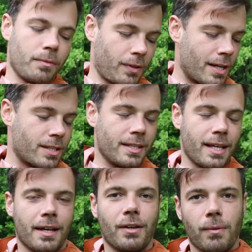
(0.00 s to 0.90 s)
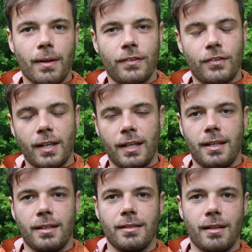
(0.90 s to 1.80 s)
It was actually getting quite
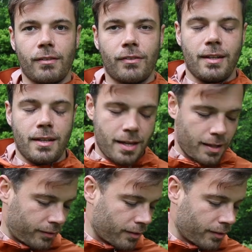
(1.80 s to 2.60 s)
sticky and nasty in there.